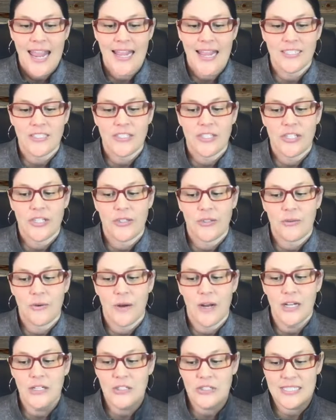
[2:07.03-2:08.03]
and
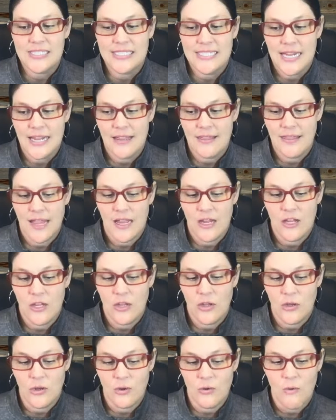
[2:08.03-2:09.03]
to understand that
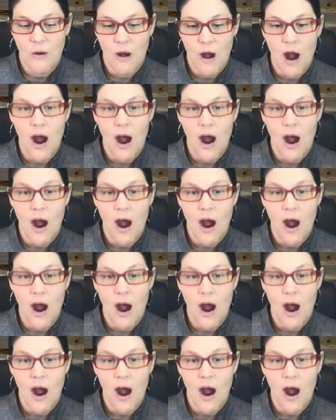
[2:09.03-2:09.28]
you